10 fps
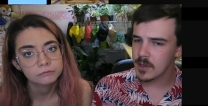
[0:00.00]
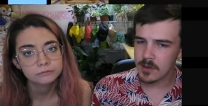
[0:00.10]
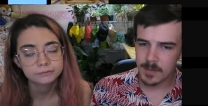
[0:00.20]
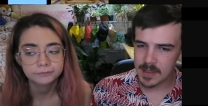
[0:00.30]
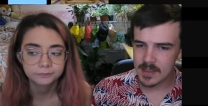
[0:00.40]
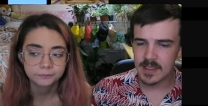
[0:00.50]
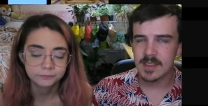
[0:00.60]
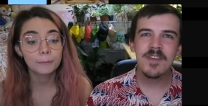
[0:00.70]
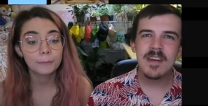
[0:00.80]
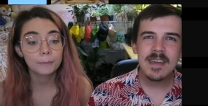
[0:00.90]
Speaker 1: all your pieces.
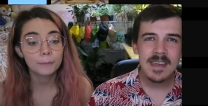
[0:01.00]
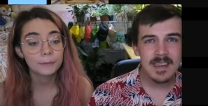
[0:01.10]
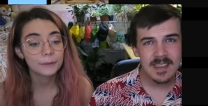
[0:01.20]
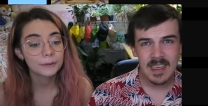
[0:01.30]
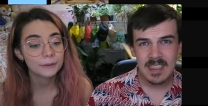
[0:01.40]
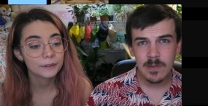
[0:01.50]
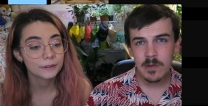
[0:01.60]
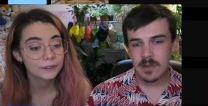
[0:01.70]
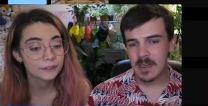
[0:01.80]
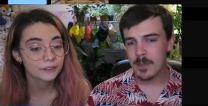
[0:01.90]
Very
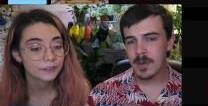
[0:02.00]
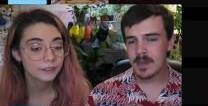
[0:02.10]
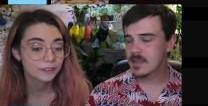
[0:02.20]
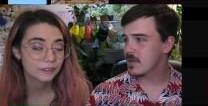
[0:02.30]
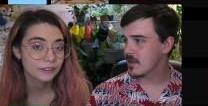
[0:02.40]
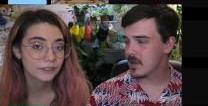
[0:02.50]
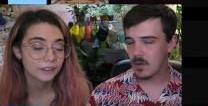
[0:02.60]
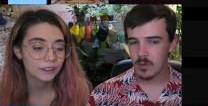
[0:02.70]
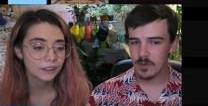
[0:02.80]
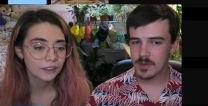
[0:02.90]
inaccessible, but it's very
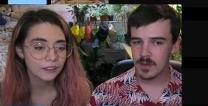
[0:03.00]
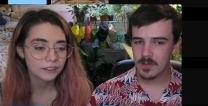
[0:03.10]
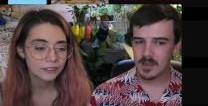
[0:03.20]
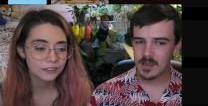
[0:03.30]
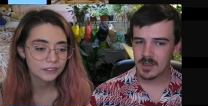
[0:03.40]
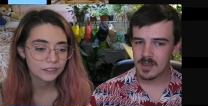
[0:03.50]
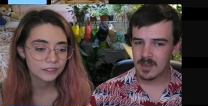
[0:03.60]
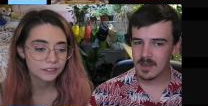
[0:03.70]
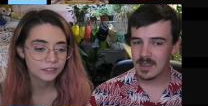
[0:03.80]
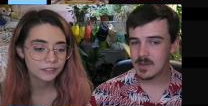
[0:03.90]
cool. So I'm gonna kinda,
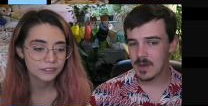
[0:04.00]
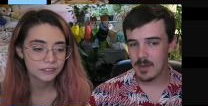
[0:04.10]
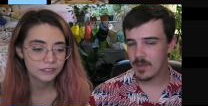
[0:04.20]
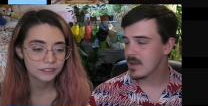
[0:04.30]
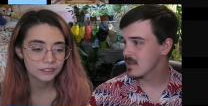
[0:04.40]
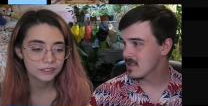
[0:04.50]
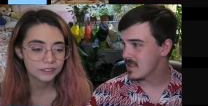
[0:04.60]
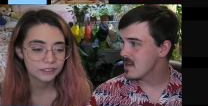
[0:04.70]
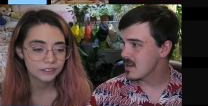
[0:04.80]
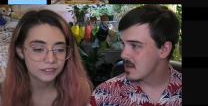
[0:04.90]
that's what I'm thinking
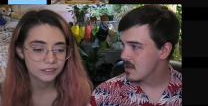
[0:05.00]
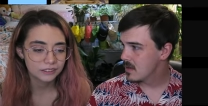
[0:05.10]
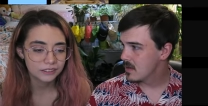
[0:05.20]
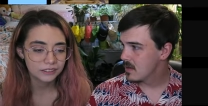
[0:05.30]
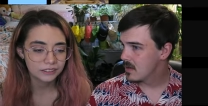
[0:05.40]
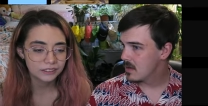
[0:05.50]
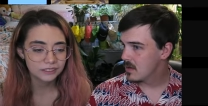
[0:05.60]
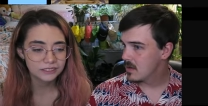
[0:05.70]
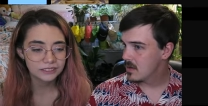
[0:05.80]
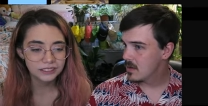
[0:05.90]
C.
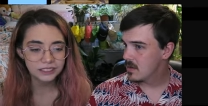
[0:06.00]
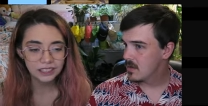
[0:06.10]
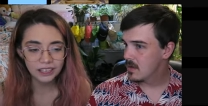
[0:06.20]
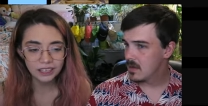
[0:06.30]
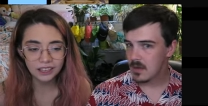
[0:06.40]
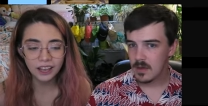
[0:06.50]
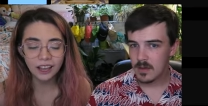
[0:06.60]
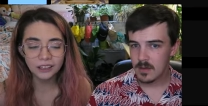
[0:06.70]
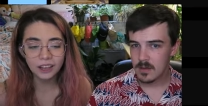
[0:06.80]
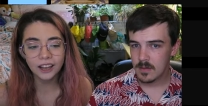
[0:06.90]
Speaker 2: Yeah,
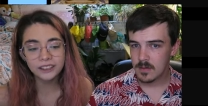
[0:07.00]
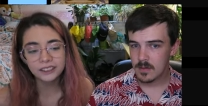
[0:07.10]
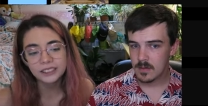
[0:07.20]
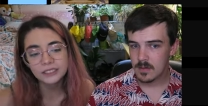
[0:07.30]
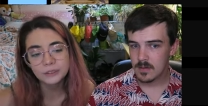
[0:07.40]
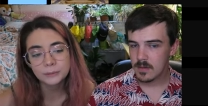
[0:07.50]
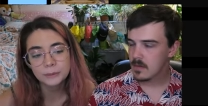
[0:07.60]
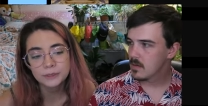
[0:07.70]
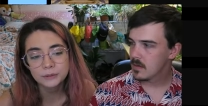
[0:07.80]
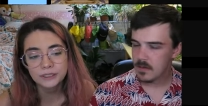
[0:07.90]
I, I could even be
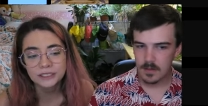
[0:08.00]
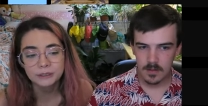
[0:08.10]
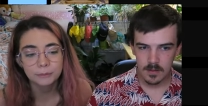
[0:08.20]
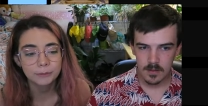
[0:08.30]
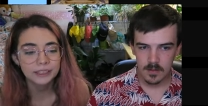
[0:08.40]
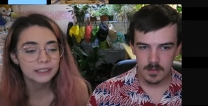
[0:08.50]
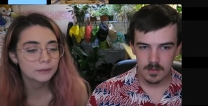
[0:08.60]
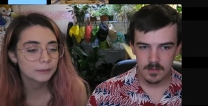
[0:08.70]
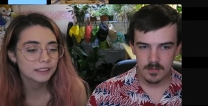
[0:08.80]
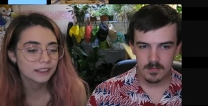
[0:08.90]
persuaded to B
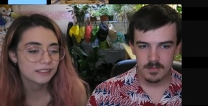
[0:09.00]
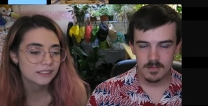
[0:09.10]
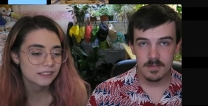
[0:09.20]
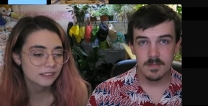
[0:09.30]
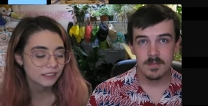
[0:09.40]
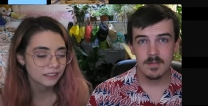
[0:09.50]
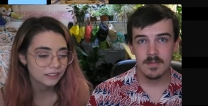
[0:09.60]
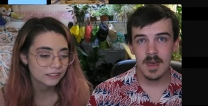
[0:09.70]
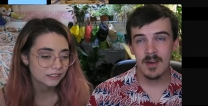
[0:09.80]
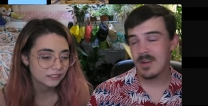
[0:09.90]
because like-
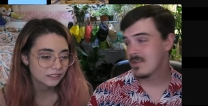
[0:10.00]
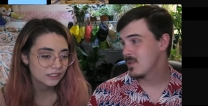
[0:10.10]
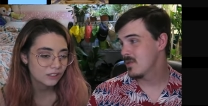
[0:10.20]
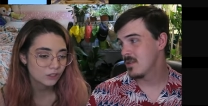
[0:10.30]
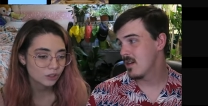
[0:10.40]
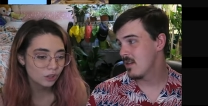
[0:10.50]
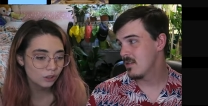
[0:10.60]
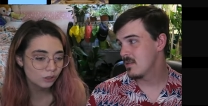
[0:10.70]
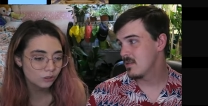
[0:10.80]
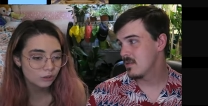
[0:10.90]
Speaker 1: I don't have $200. It's a
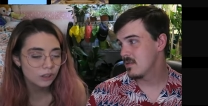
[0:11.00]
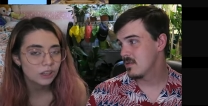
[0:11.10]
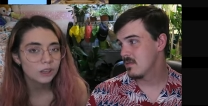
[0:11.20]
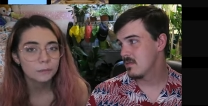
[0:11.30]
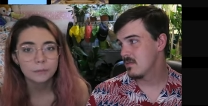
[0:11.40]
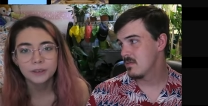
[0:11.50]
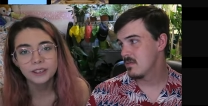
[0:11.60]
show,
Speaker 2: but